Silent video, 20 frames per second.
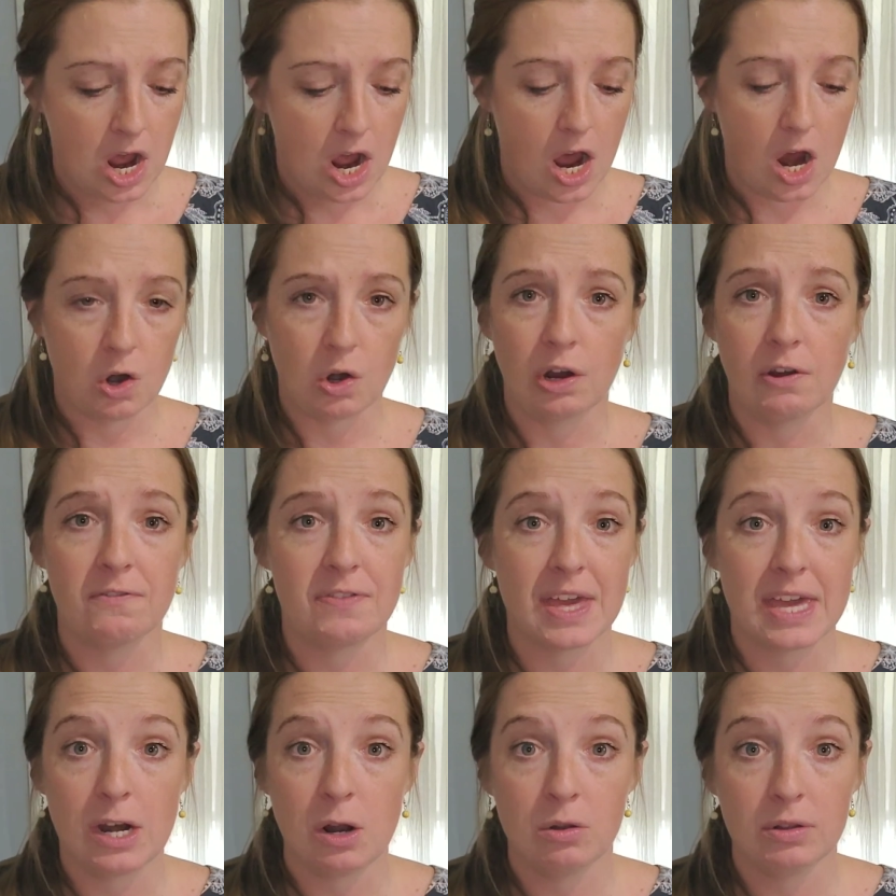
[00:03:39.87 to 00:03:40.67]
Or if
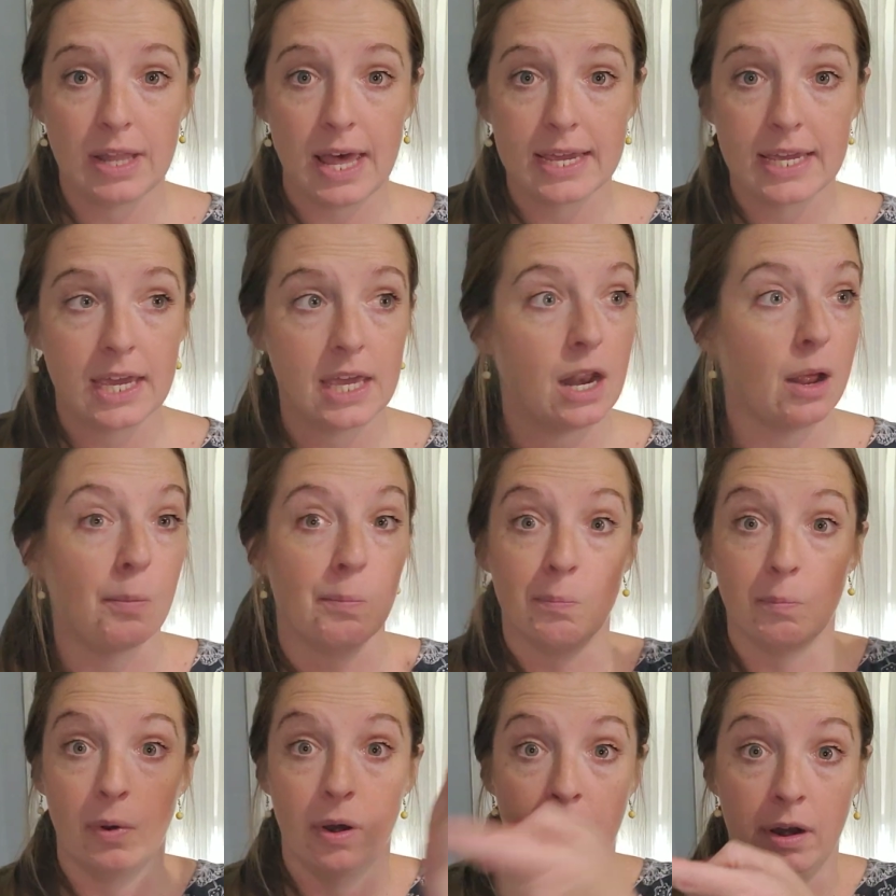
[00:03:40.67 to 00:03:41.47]
they don't like
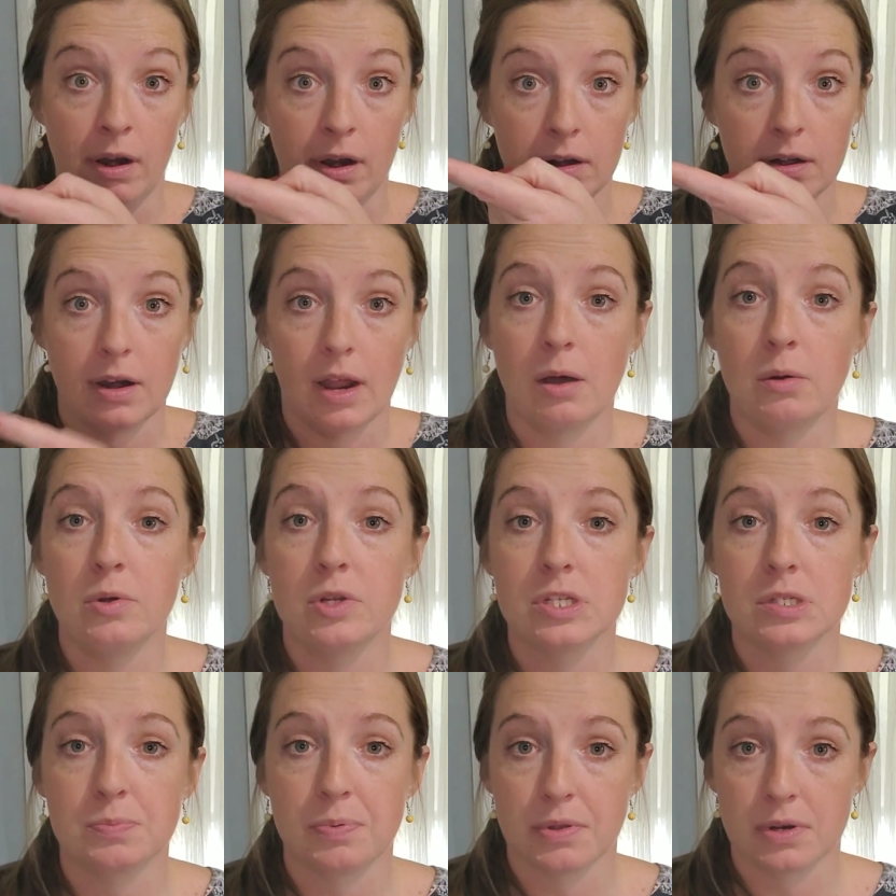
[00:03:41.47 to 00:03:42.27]
it, I will
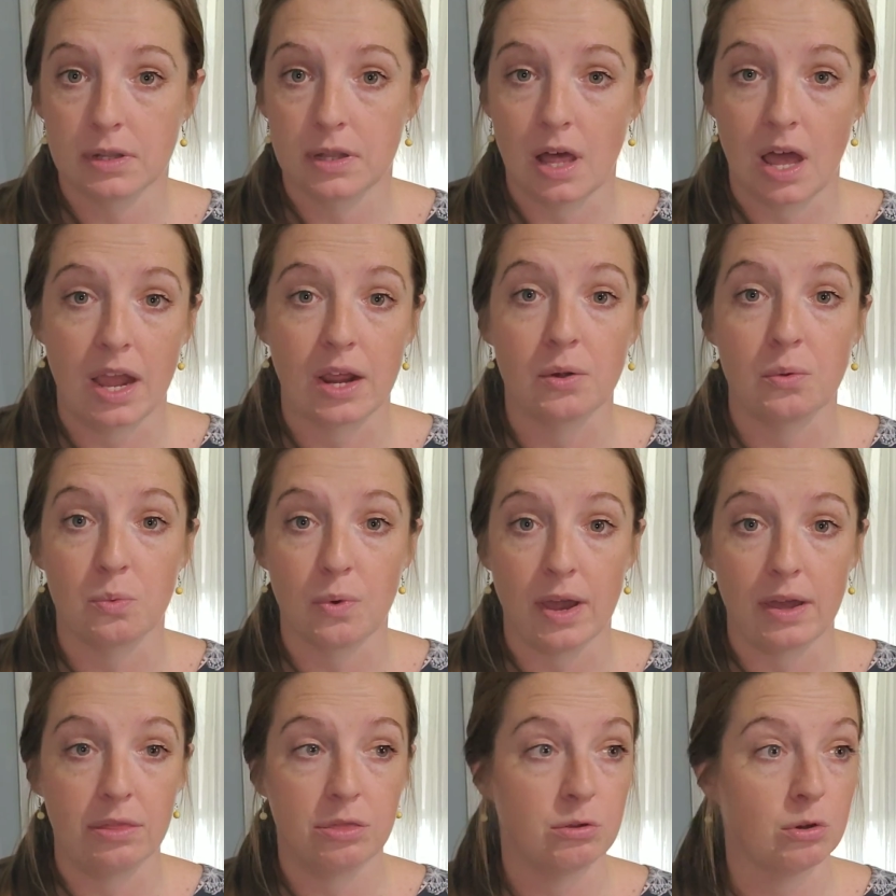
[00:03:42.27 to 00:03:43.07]
just put a line
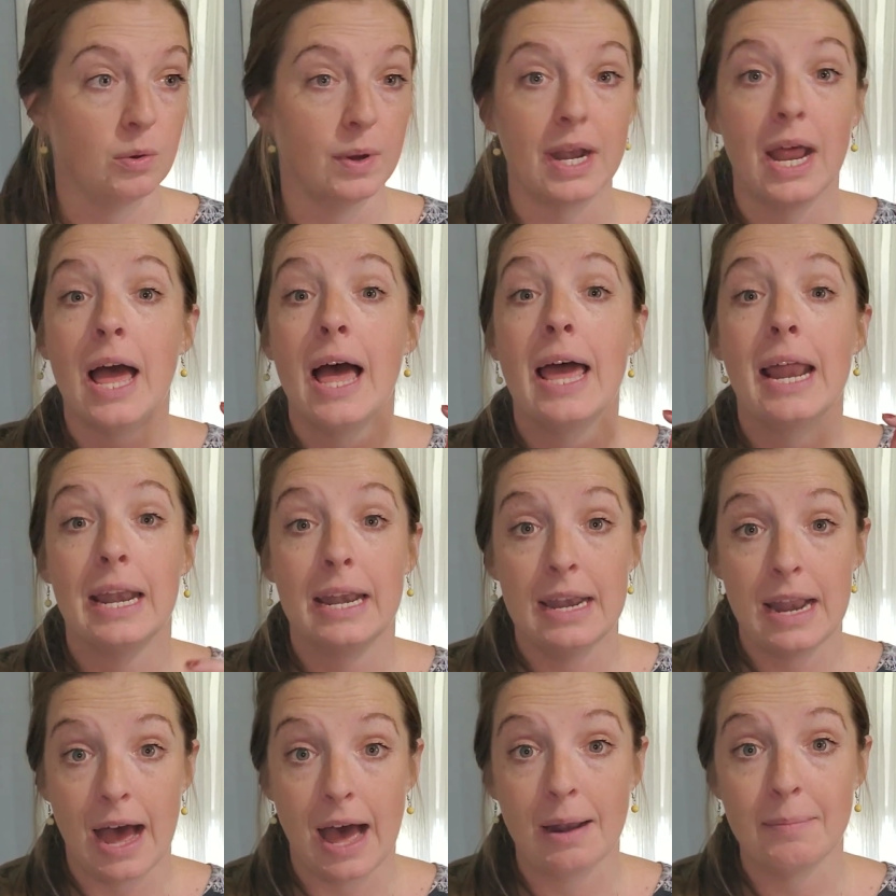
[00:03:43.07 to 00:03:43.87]
right through it,
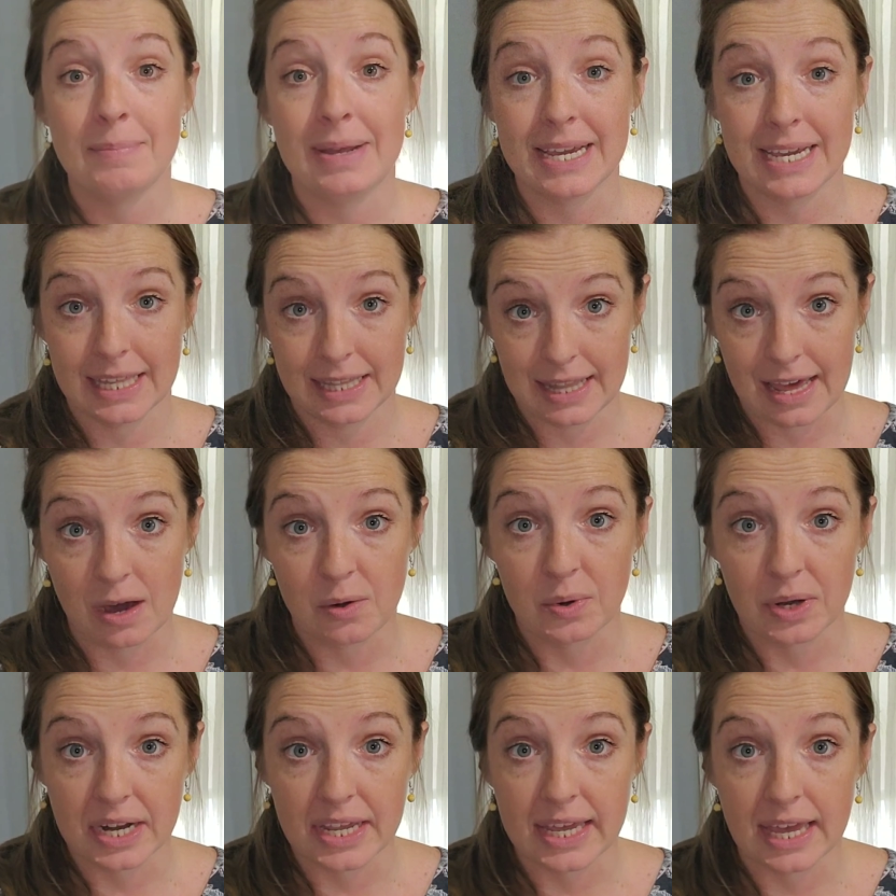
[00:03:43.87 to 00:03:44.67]
not making
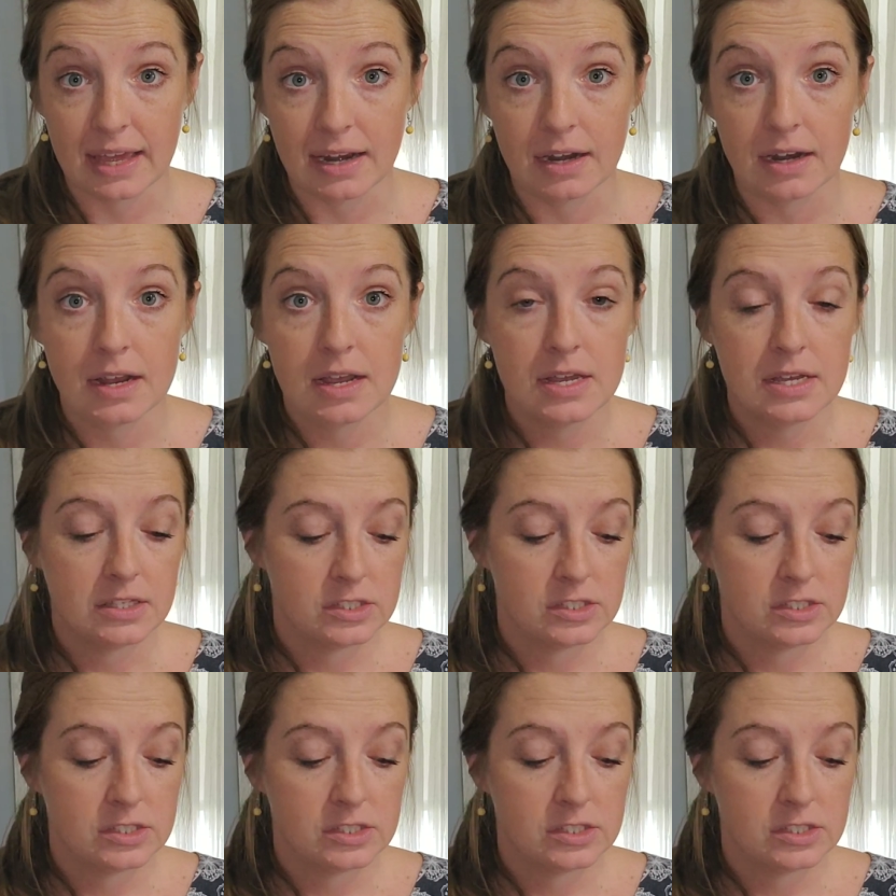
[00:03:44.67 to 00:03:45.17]
that one again.